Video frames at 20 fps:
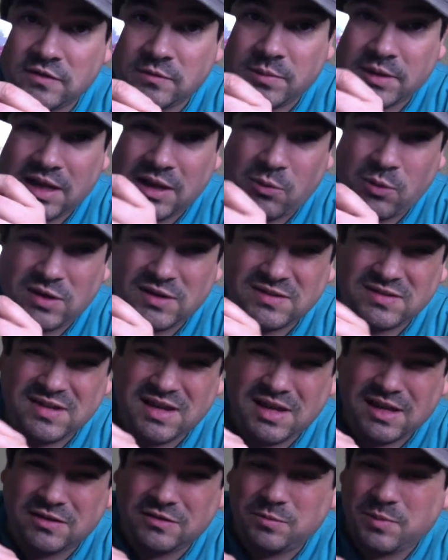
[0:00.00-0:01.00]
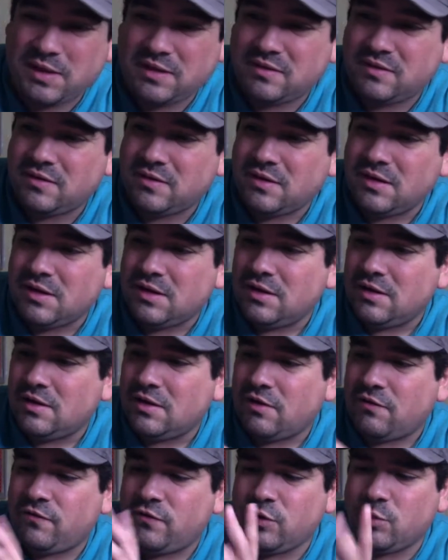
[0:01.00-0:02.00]
but I want to say I spent
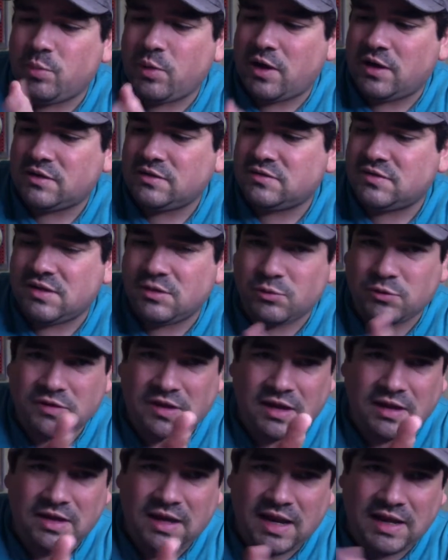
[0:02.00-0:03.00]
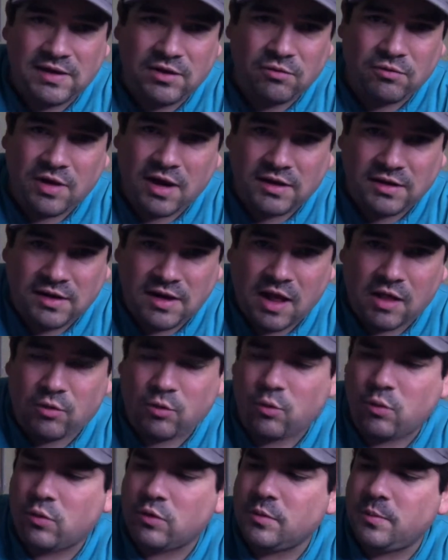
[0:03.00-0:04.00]
a few bucks and it was like an $80 or
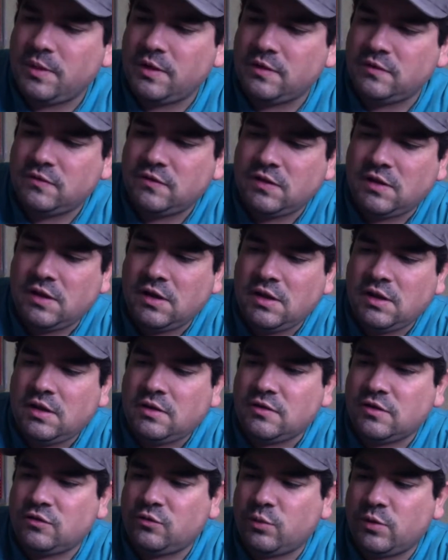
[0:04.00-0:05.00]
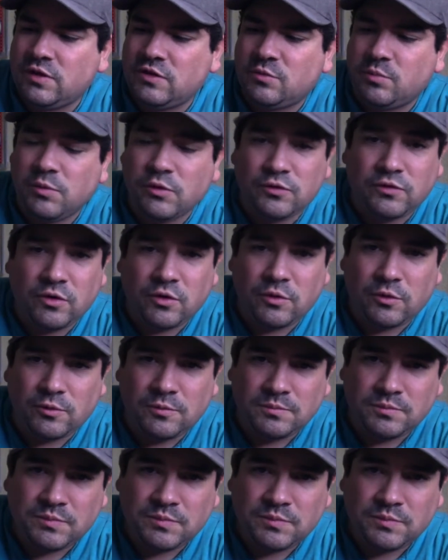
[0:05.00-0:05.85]
$90 ornament. This one is musical.